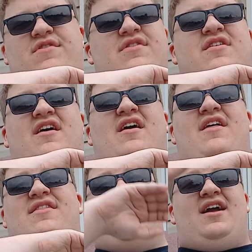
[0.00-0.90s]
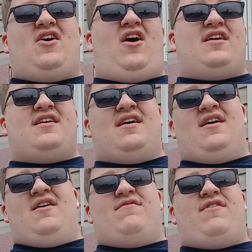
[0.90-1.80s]
iconic
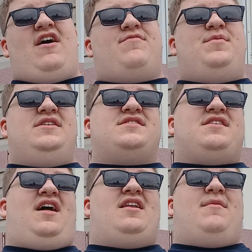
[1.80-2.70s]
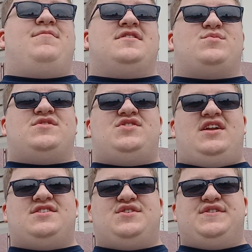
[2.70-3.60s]
5-piece lineup. This was
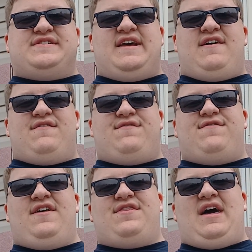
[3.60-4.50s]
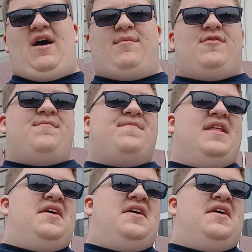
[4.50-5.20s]
Genesis's 5th album.